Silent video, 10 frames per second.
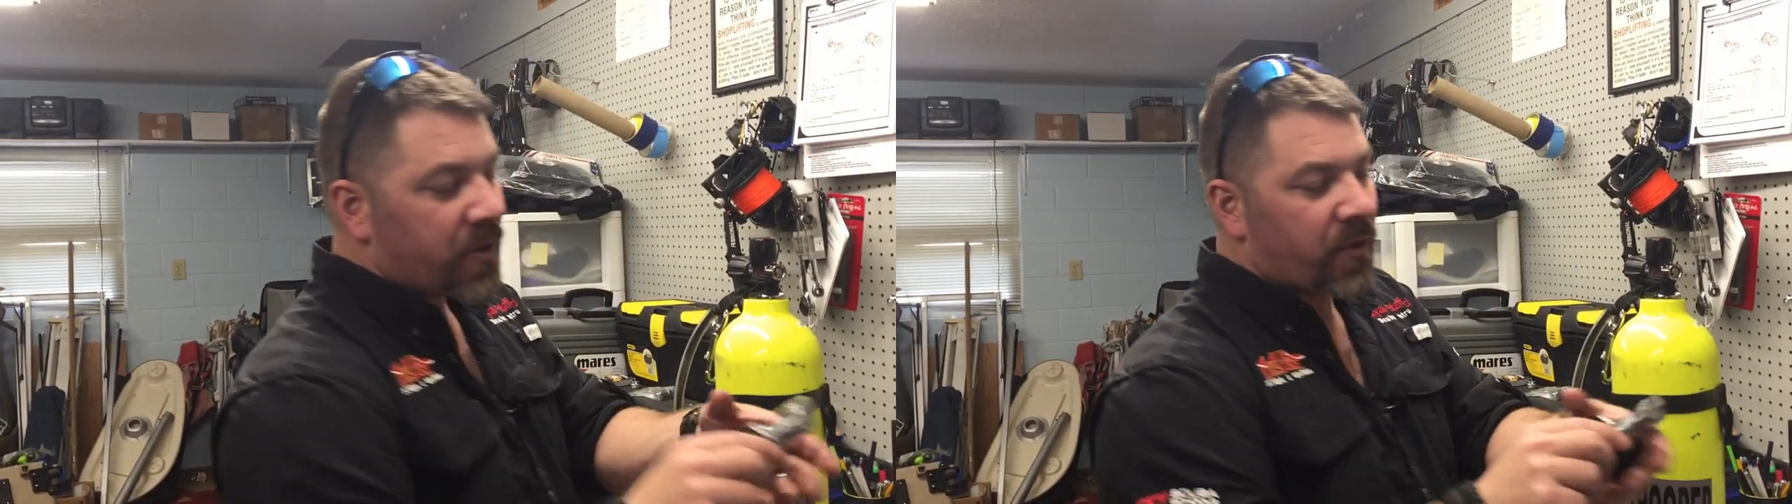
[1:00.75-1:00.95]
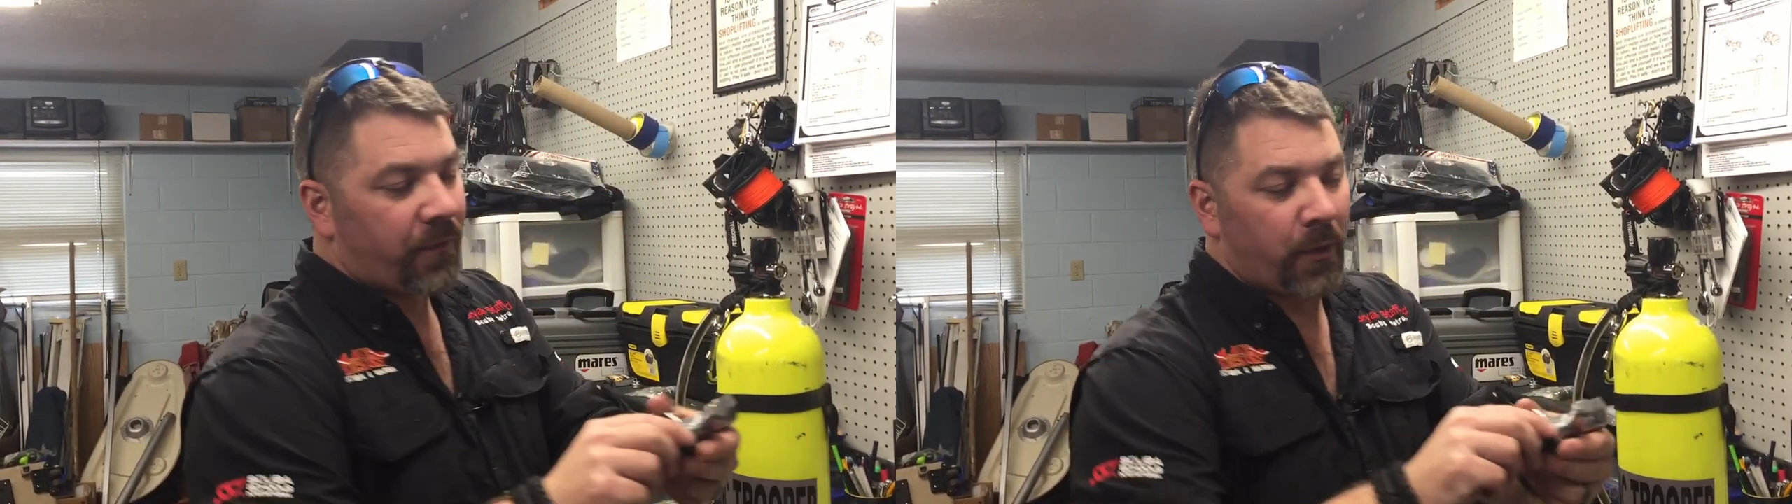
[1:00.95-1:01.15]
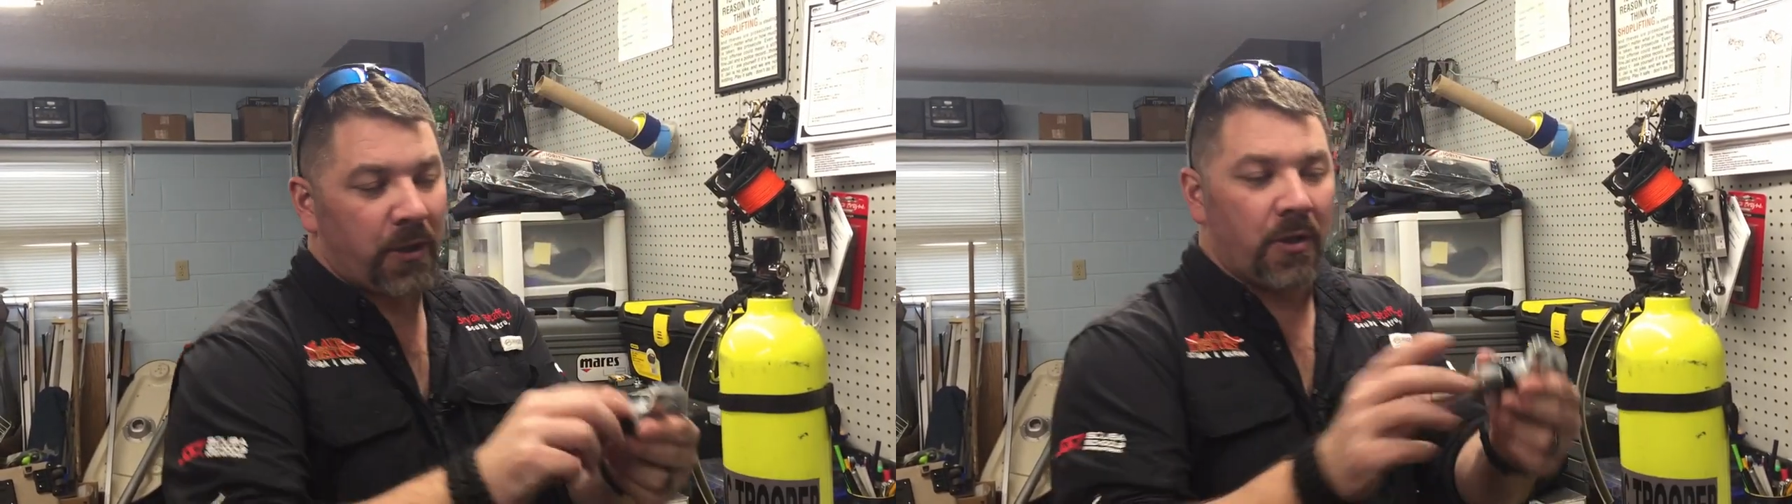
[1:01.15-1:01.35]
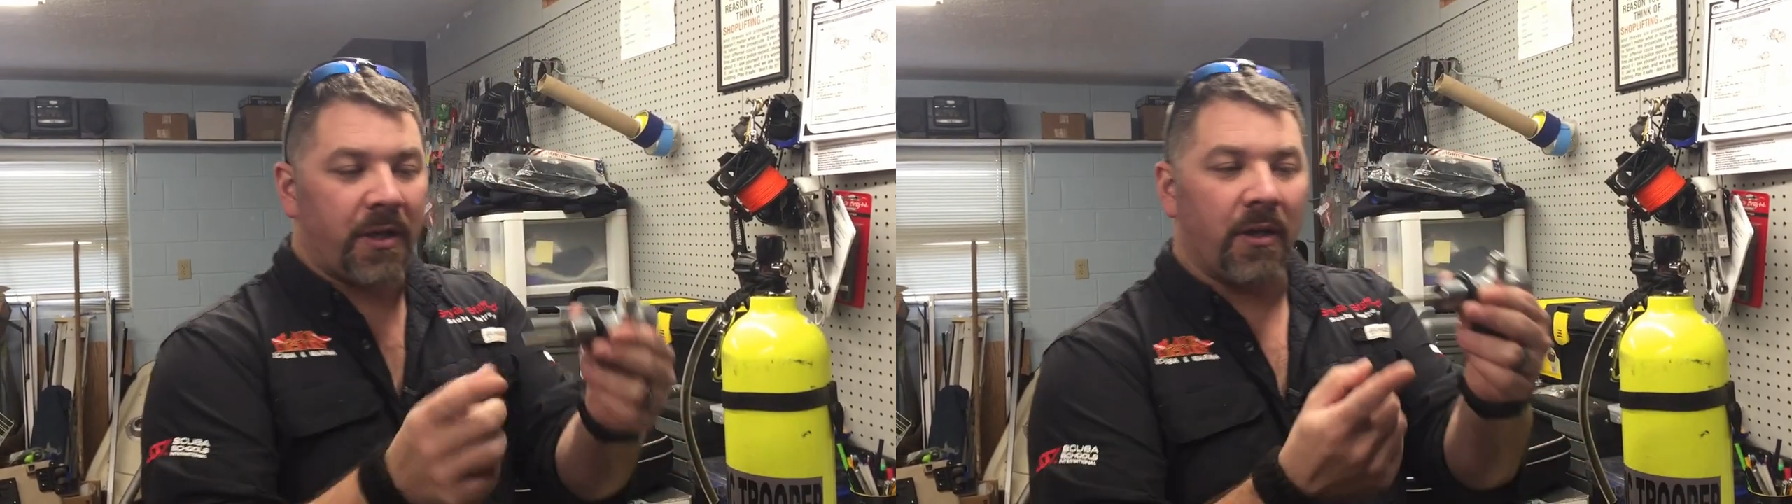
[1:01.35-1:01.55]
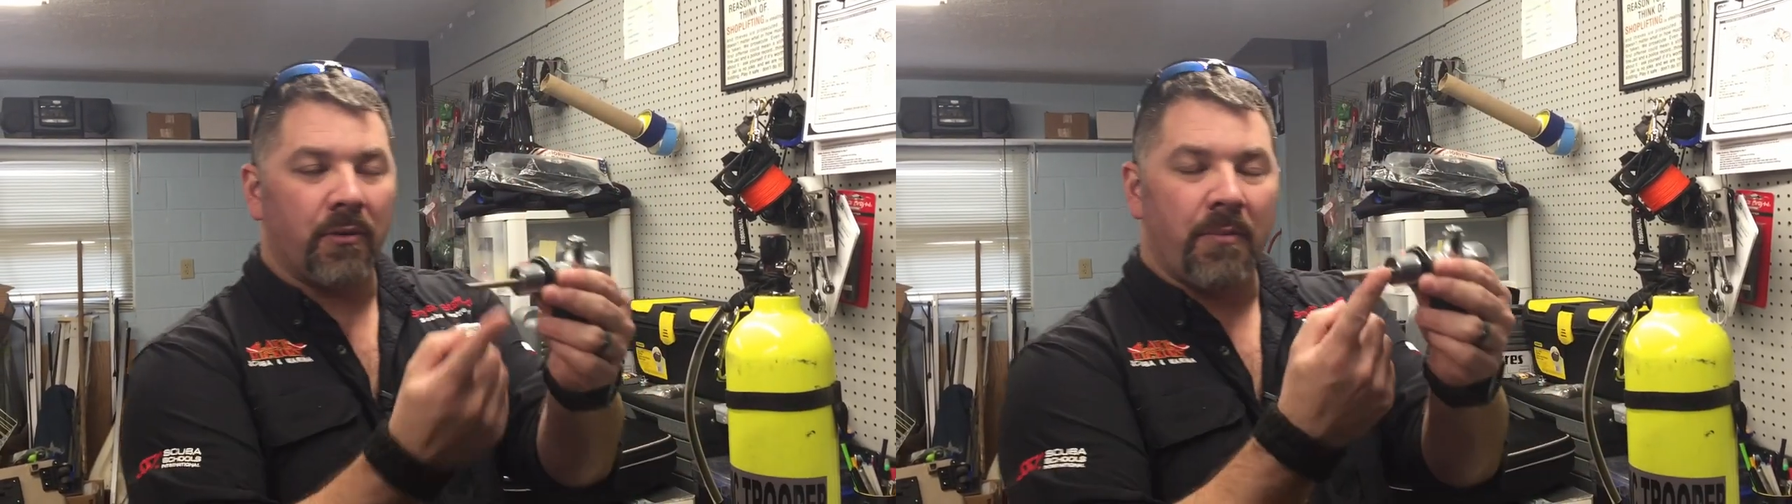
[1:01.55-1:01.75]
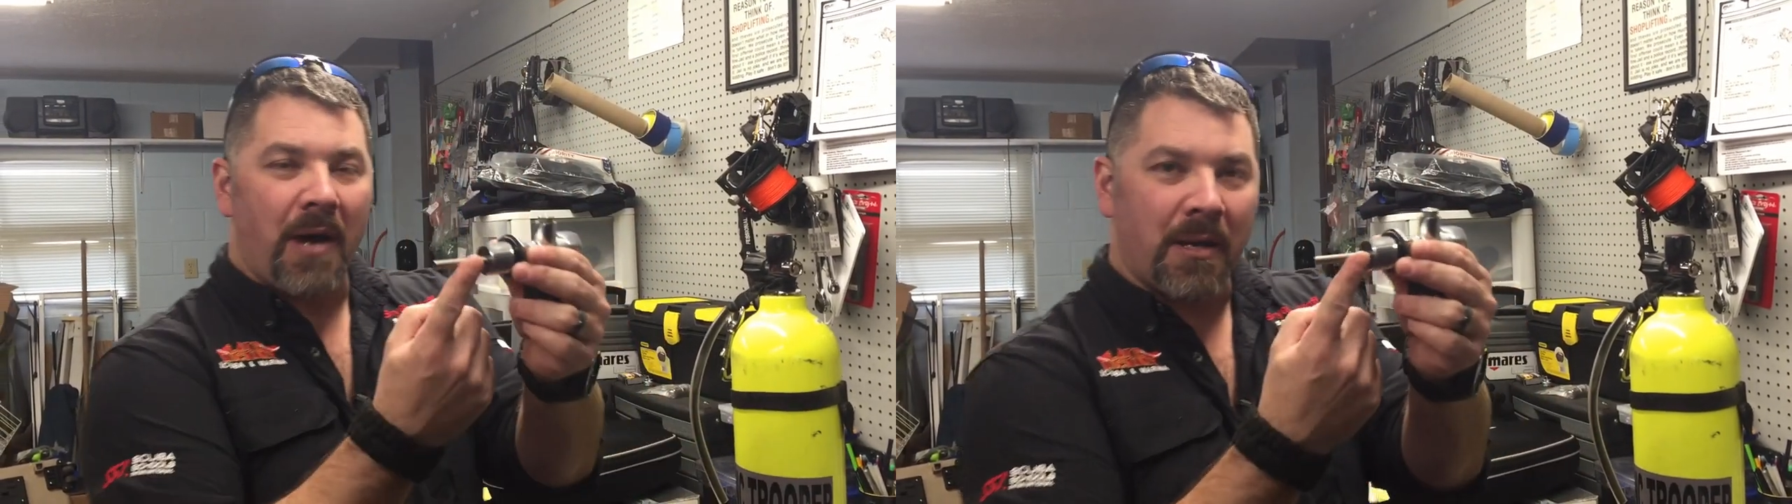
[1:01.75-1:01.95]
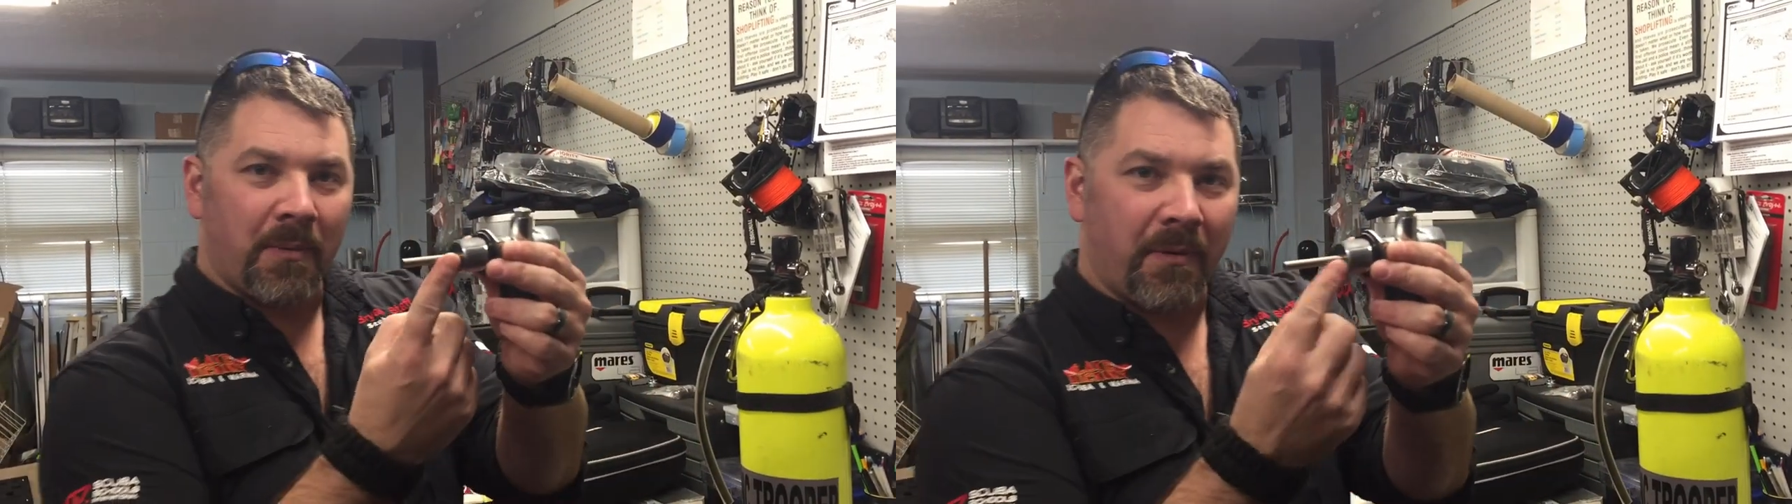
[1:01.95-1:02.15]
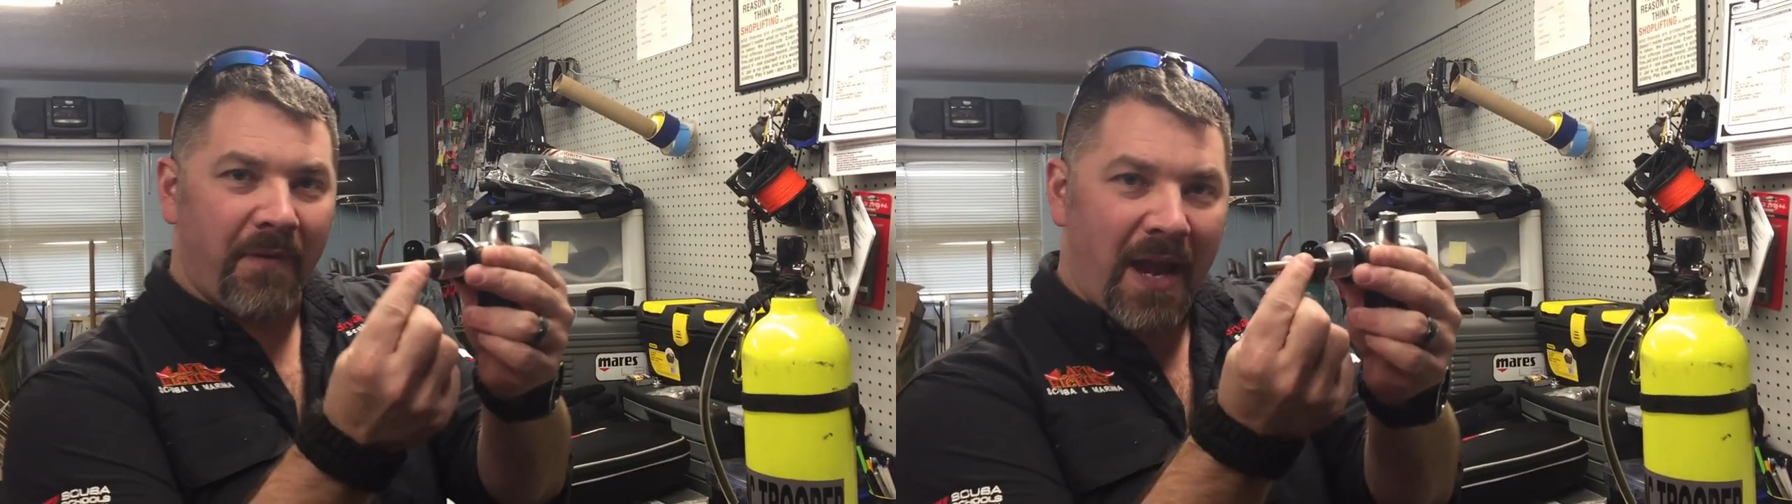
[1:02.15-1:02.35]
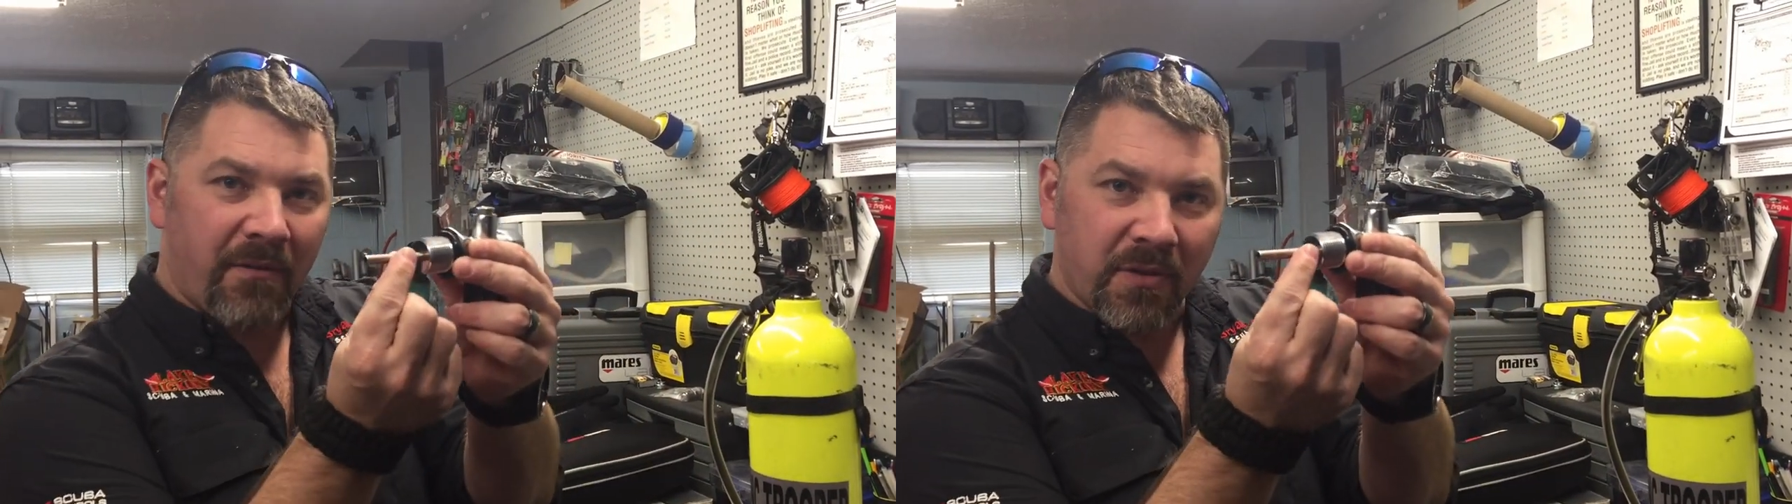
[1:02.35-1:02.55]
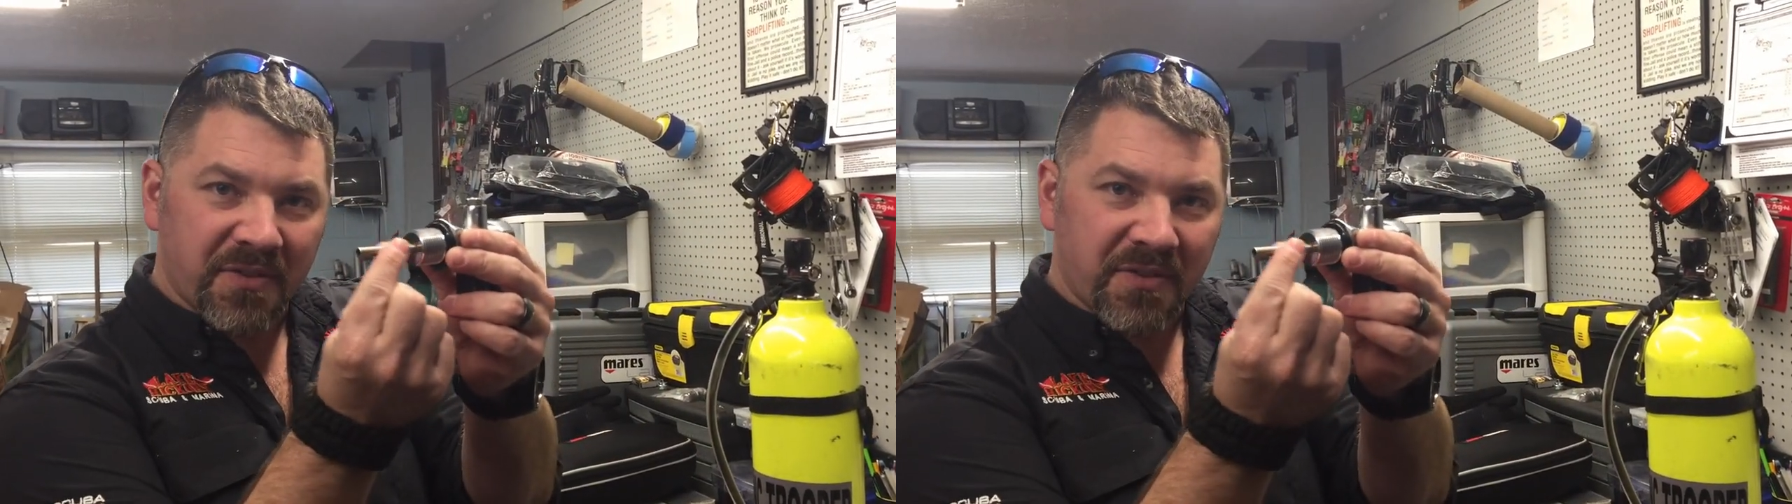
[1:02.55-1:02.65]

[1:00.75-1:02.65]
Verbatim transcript: So if we look here on the bottom of the valve,